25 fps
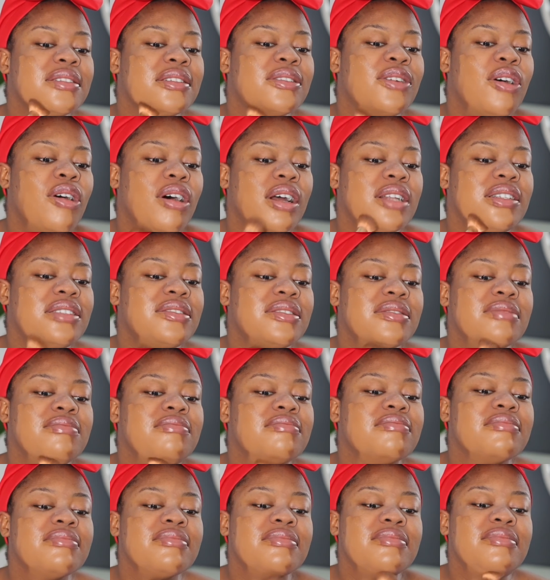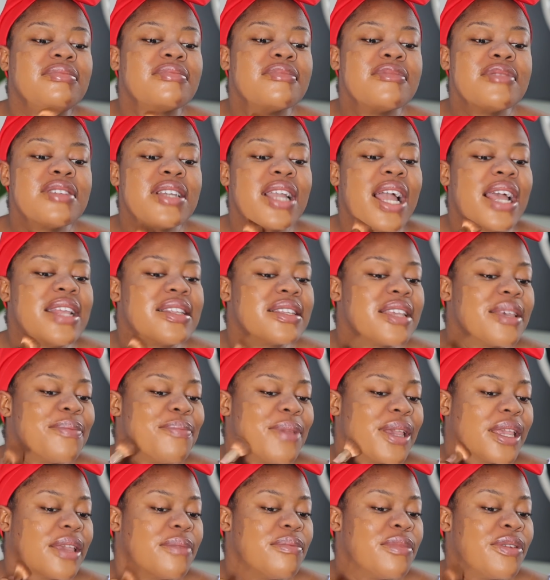God, you guys keep
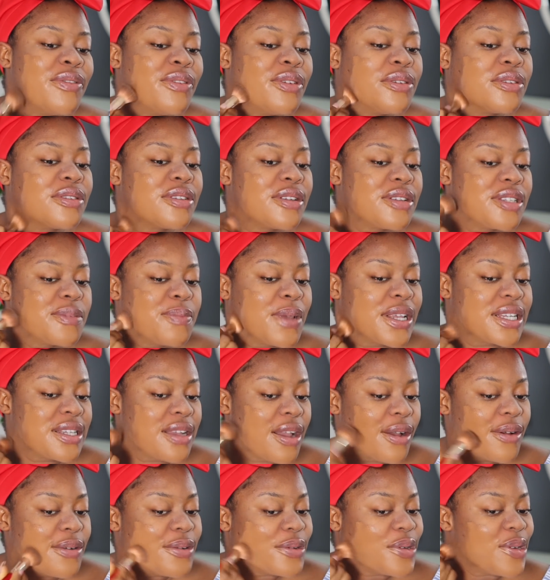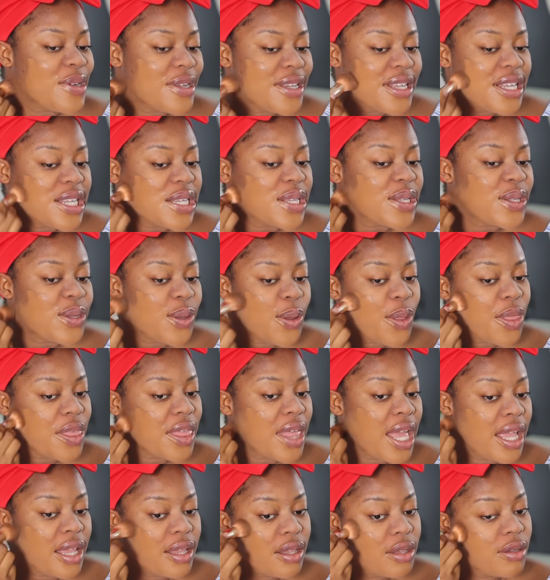making me feel so special. So
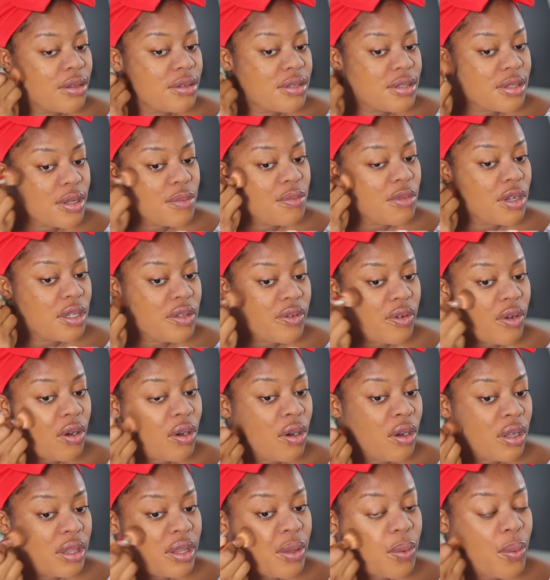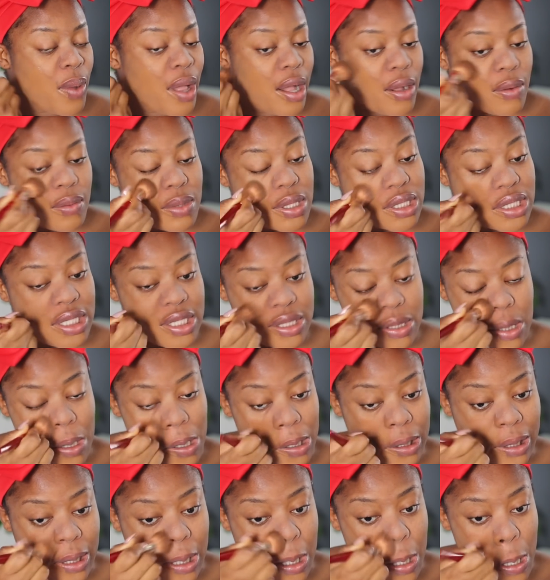thank you so much for all the well wishes,
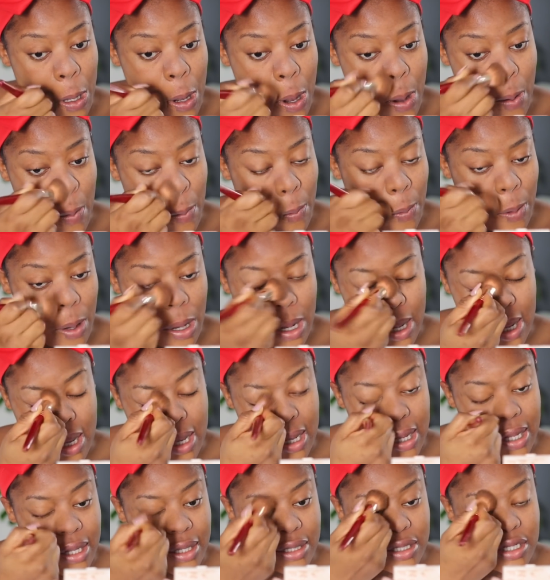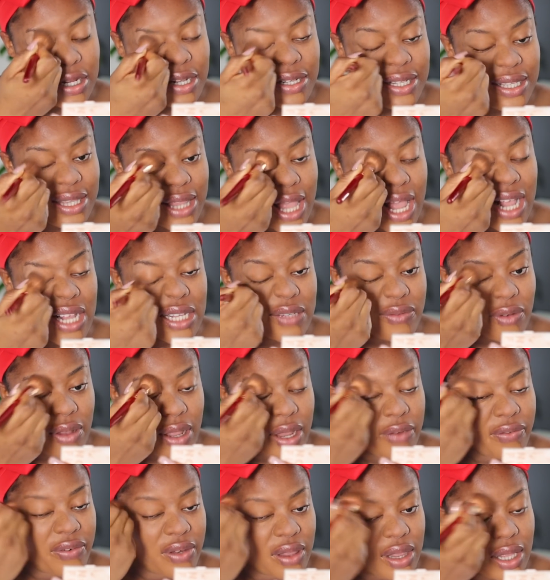all the love. Just thanks for
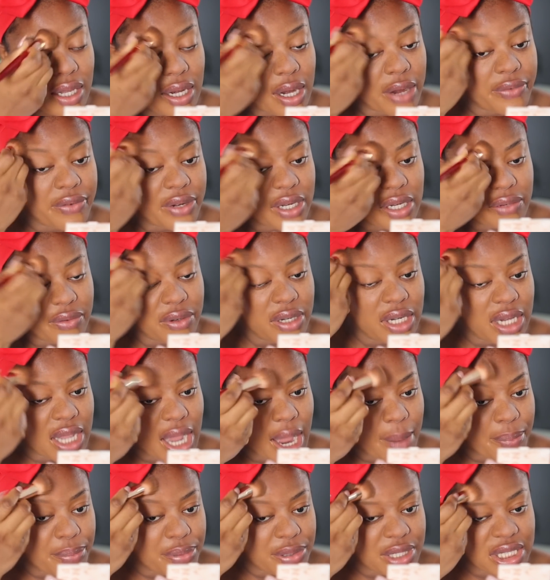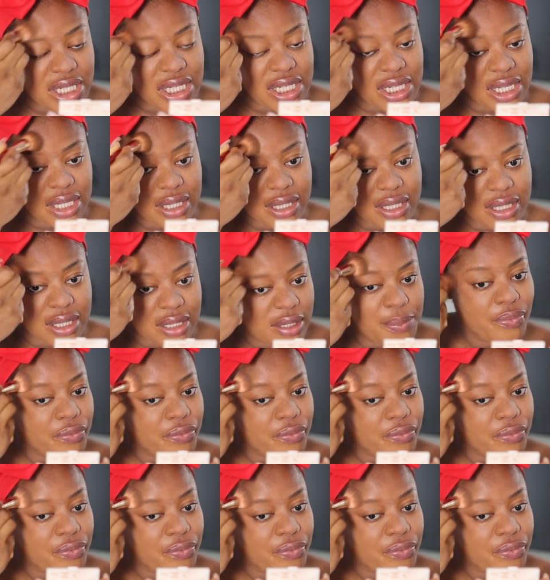everything. I really, really appreciate it.